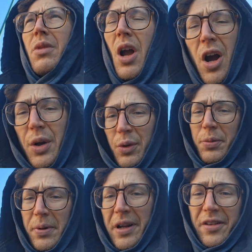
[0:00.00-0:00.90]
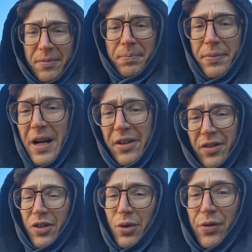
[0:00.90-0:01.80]
I always praise brands
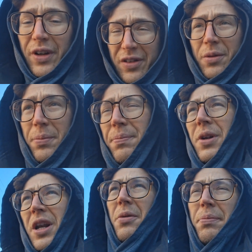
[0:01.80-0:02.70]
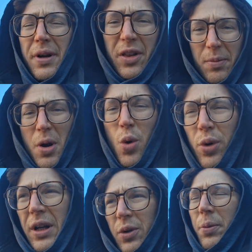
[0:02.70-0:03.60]
that do things that, you know, break the
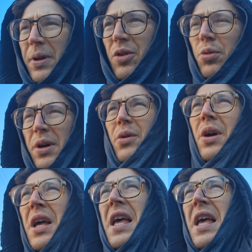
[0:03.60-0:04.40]
mould a little bit as well.